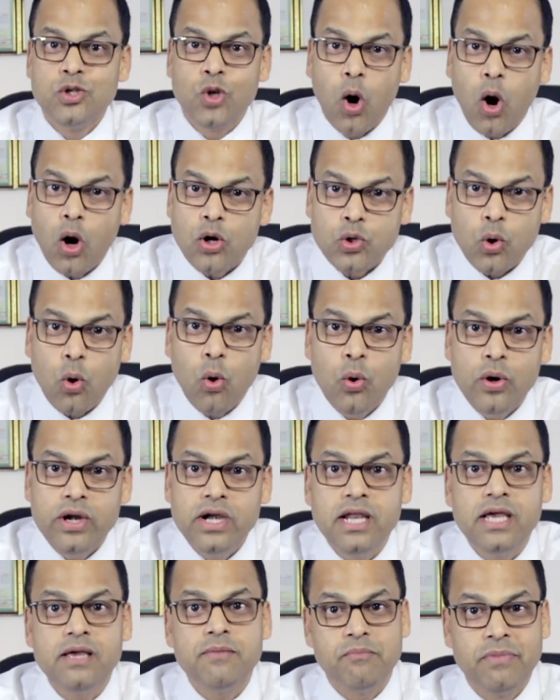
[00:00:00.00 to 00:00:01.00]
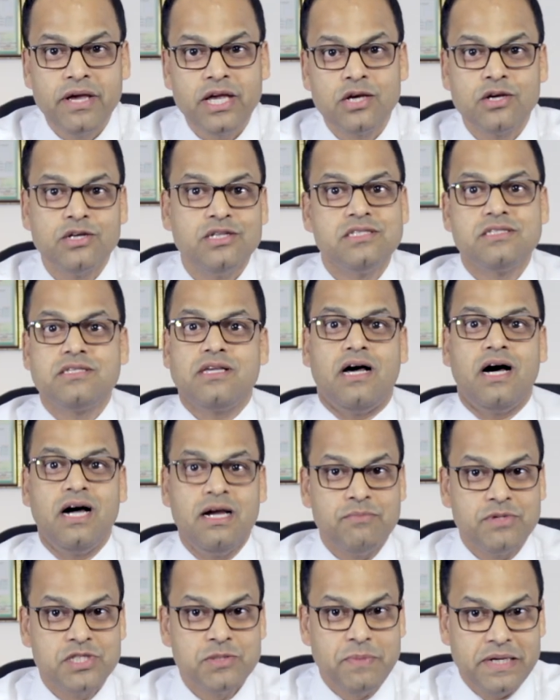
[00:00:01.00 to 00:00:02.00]
not only because
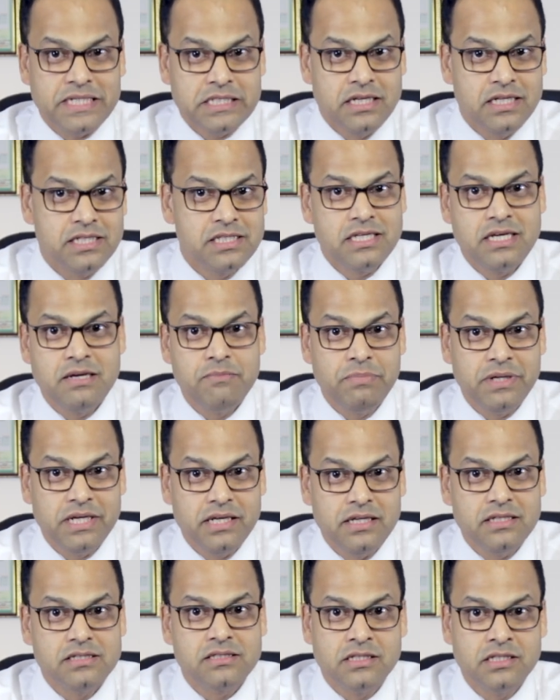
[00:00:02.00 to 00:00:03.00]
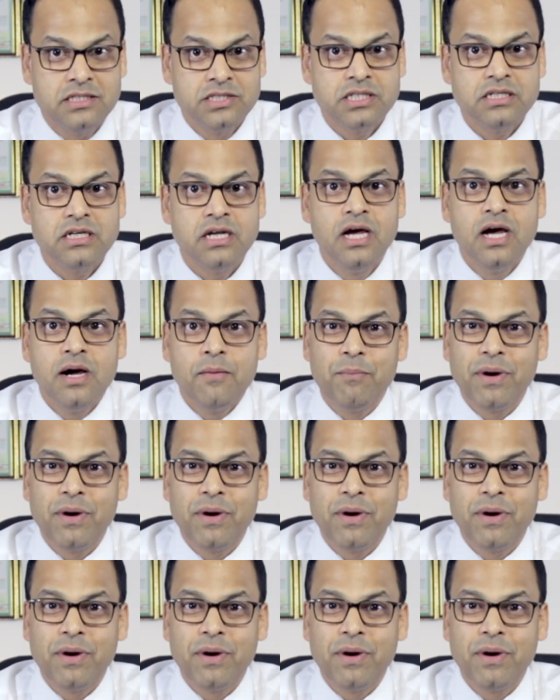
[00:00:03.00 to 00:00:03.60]
I'm a specialist hip and knee surgeon,